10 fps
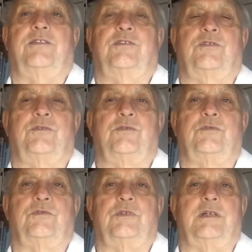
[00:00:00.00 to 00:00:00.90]

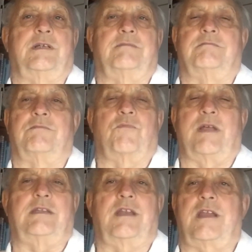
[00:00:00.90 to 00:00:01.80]
through
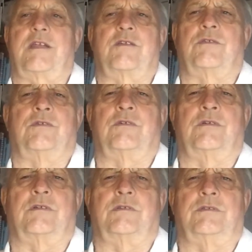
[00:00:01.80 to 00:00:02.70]
waitering
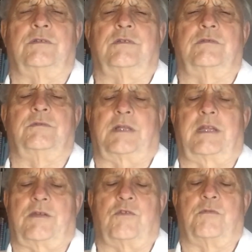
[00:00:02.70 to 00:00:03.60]
or do what
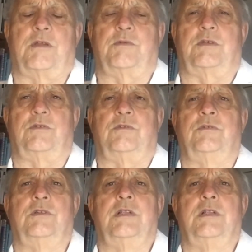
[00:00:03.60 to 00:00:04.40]
they normally would do.